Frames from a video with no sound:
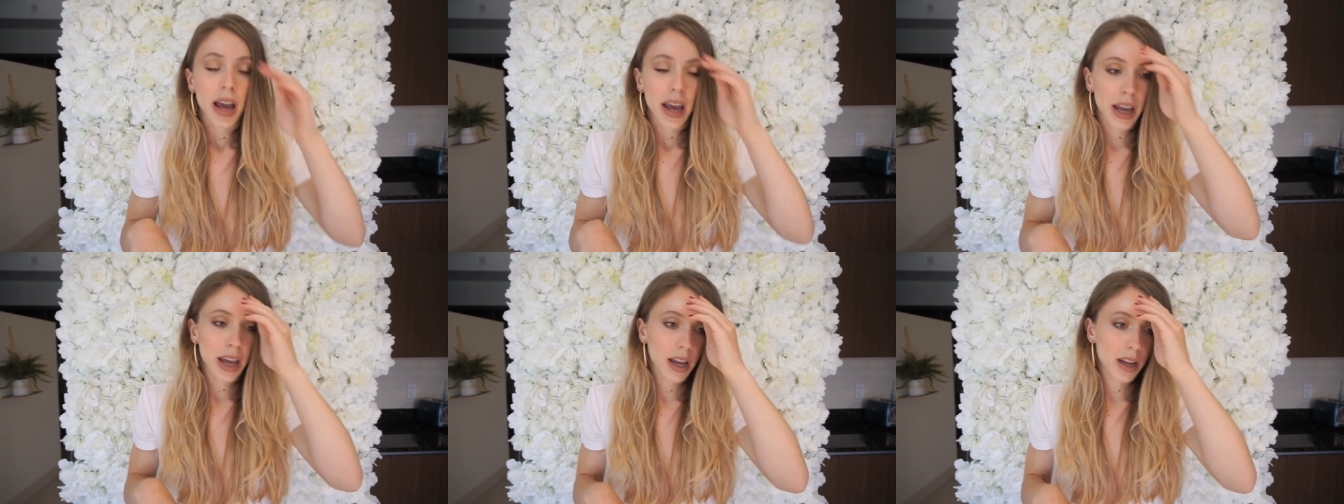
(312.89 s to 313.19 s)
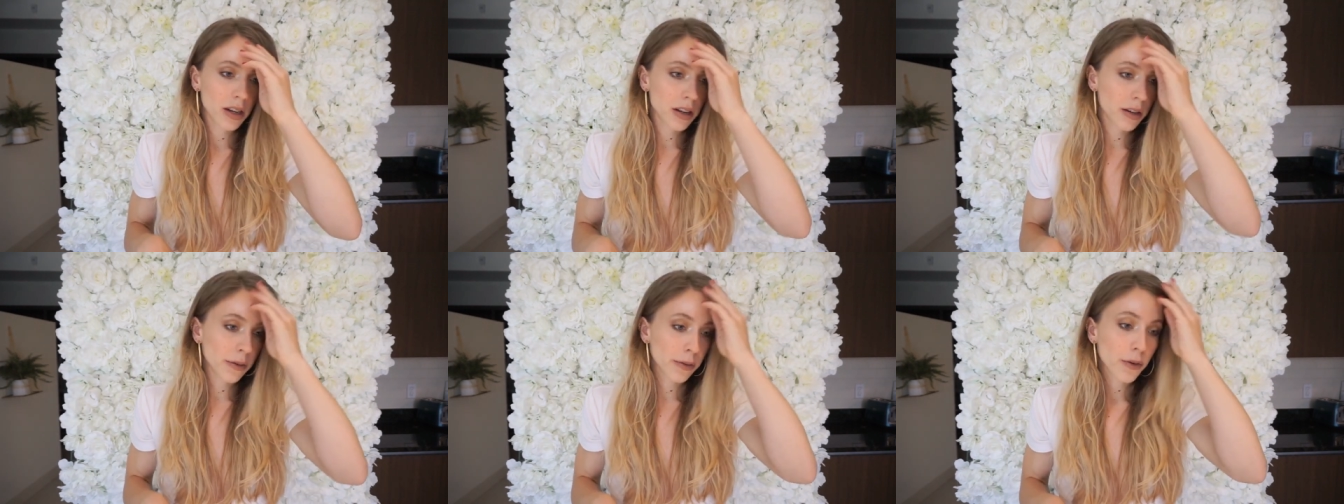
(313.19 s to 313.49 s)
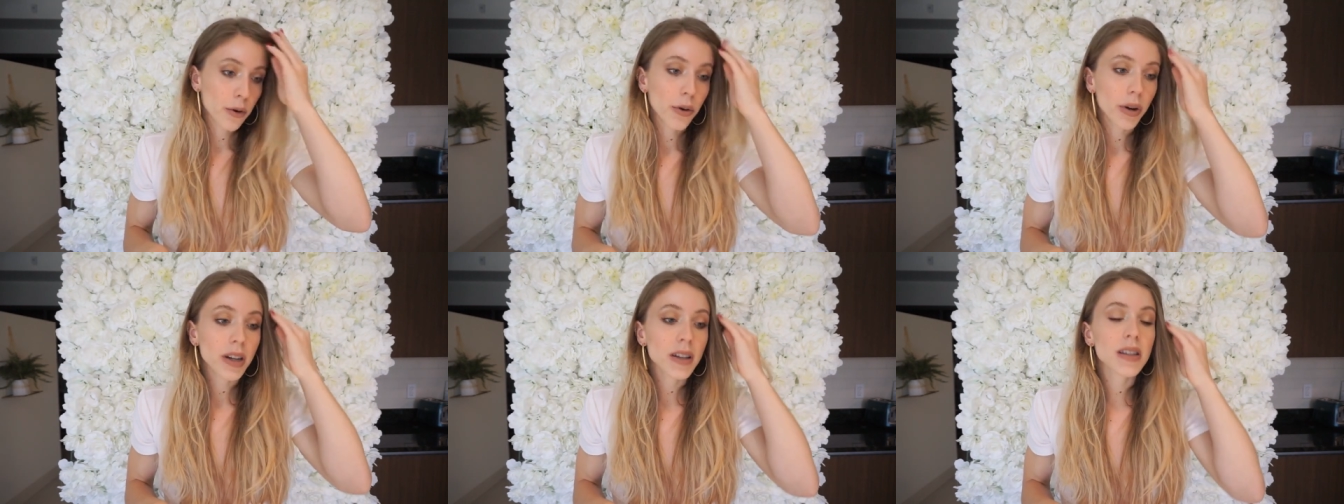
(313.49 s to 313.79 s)
And of
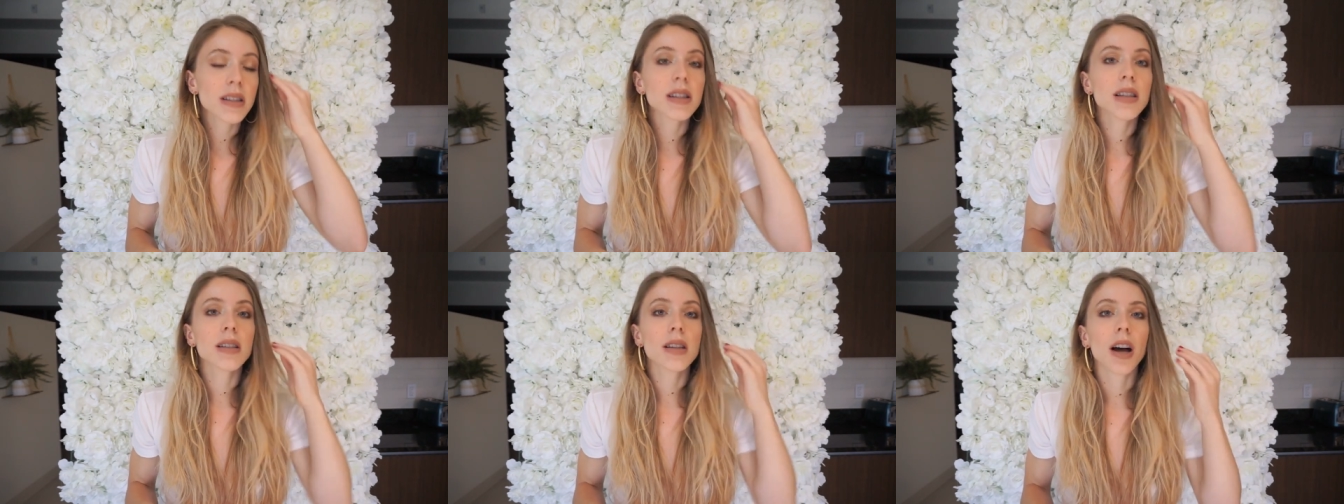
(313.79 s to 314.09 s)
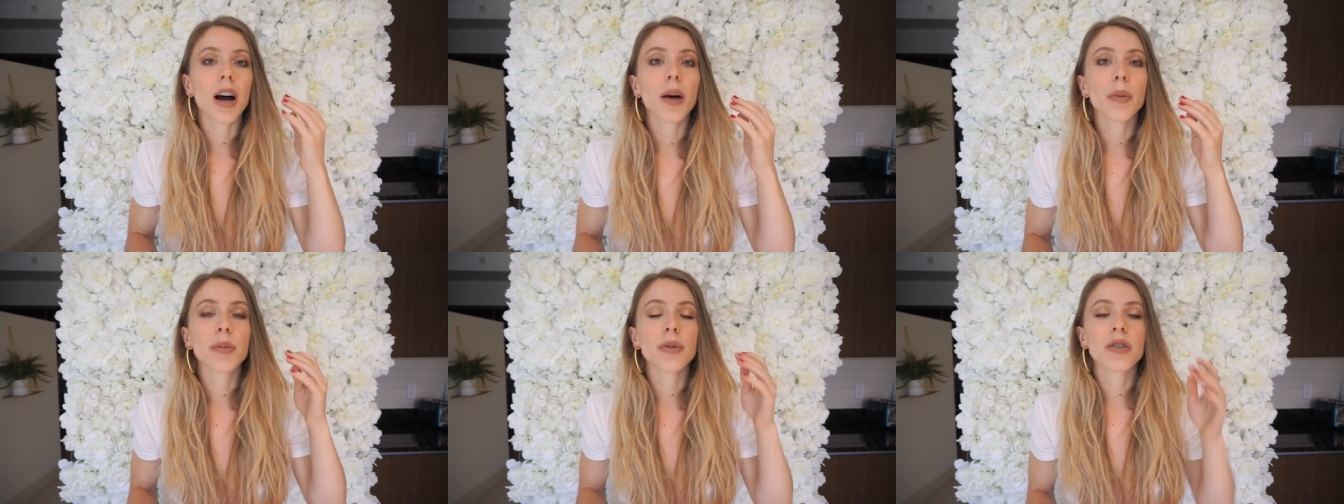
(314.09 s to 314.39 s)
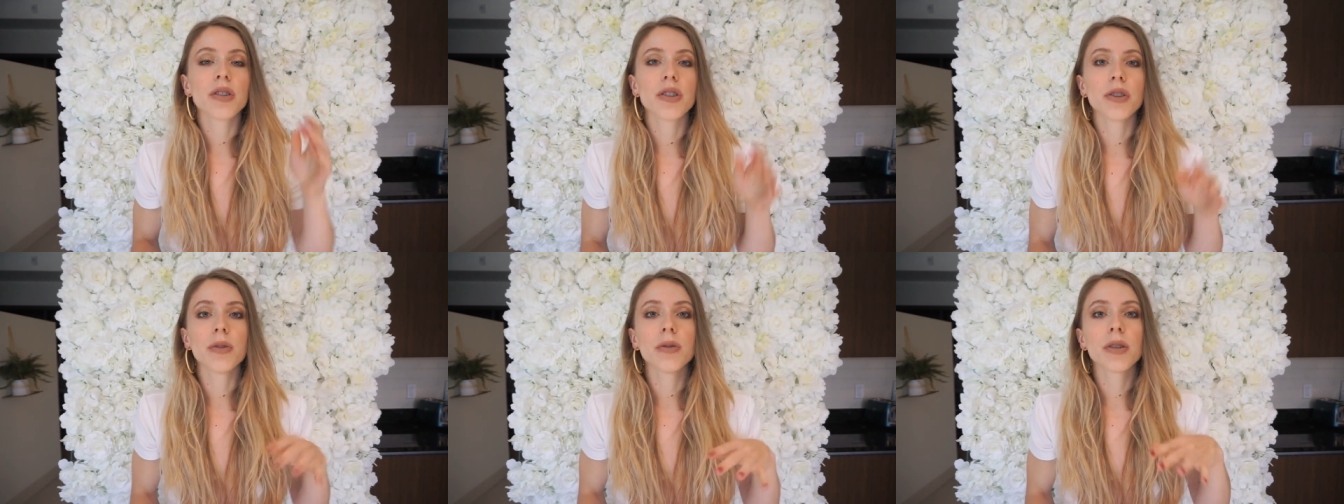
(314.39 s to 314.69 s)
course the top
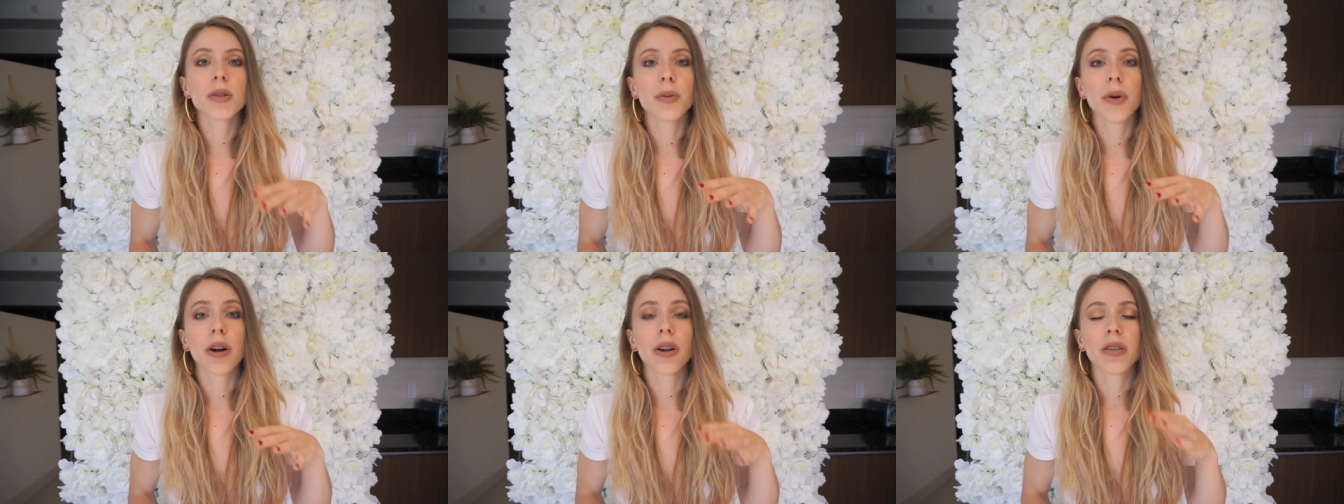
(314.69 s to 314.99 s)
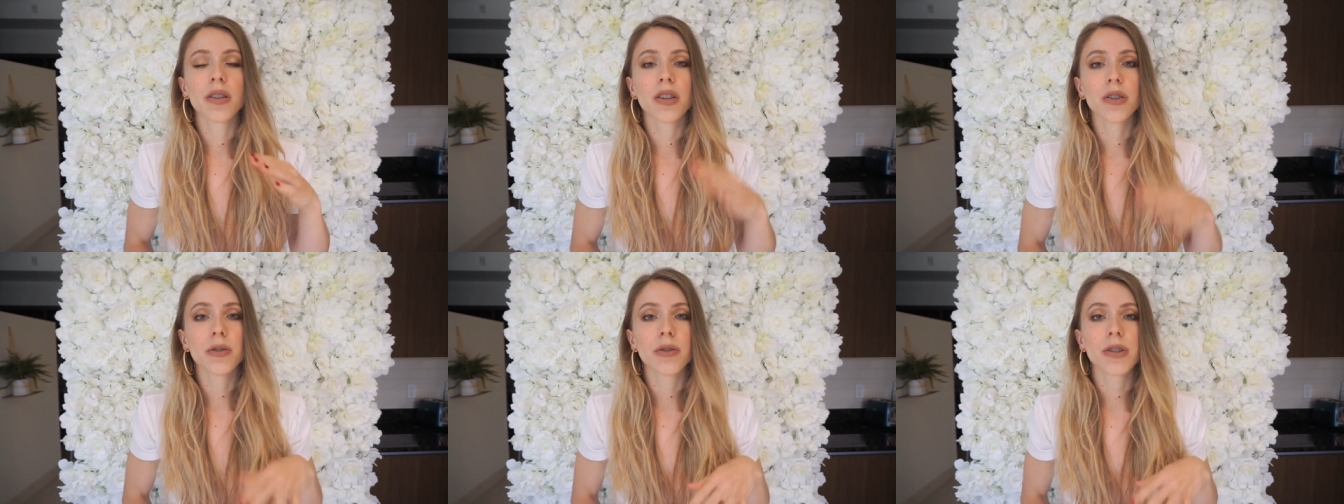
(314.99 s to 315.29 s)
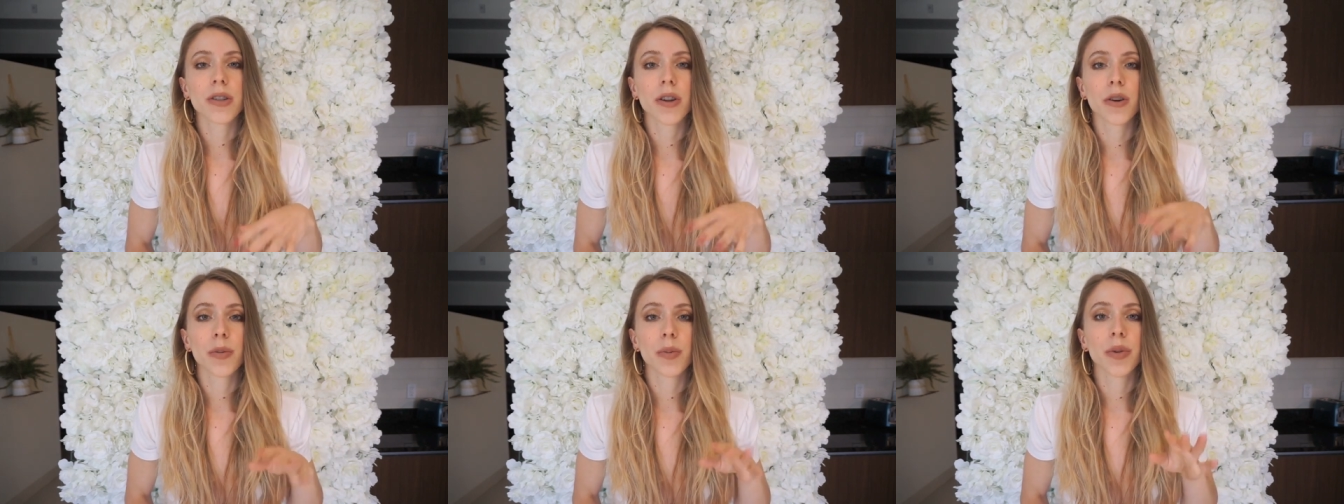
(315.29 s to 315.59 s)
was too small too,
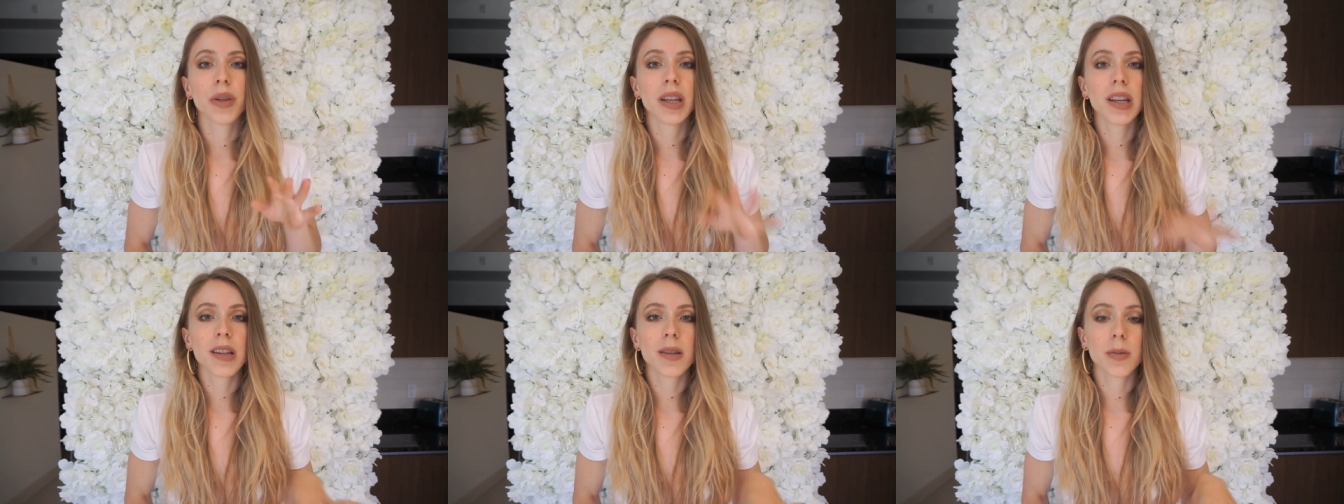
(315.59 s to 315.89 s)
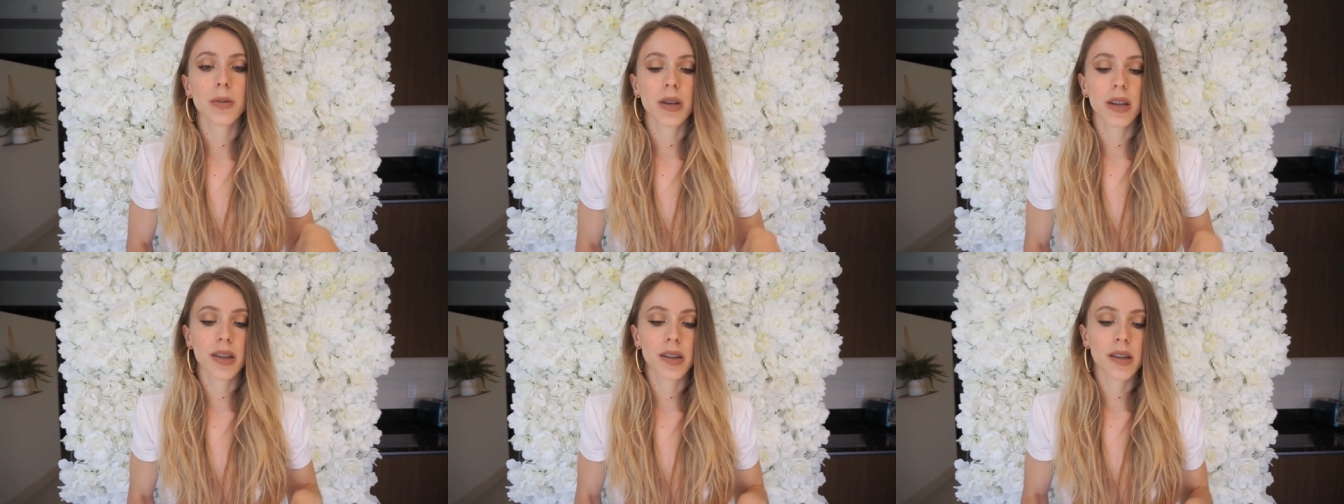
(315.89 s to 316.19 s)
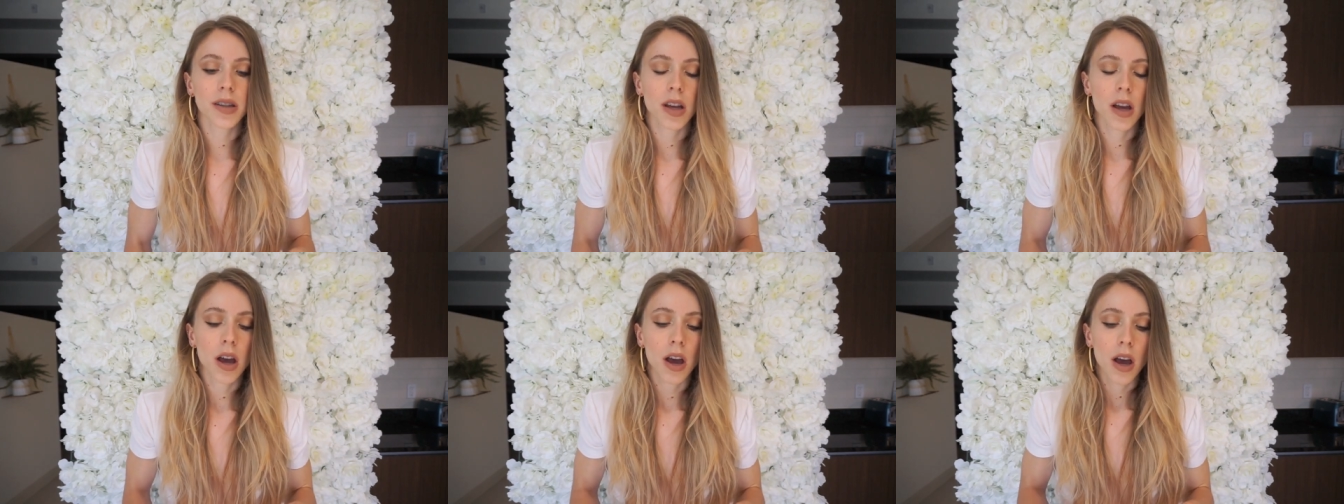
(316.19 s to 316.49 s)
so please,
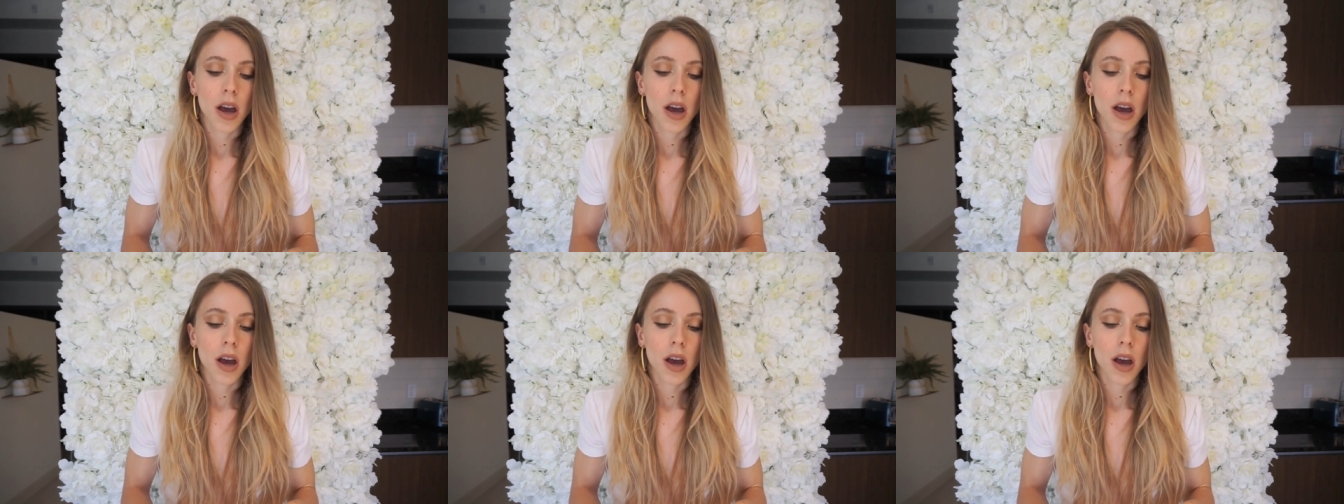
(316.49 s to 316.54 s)
please